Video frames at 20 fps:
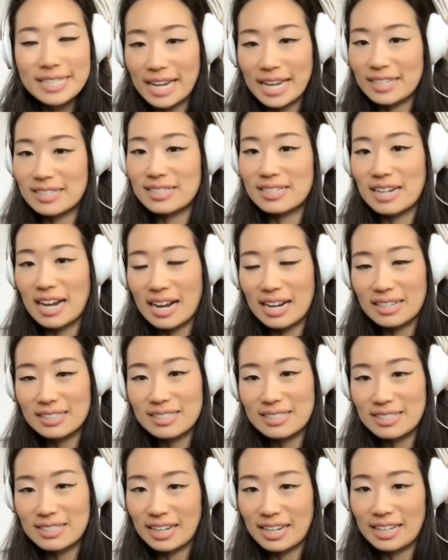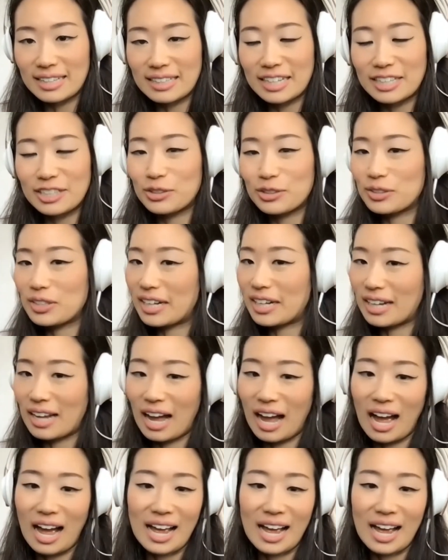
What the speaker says: tech stack today that you're like,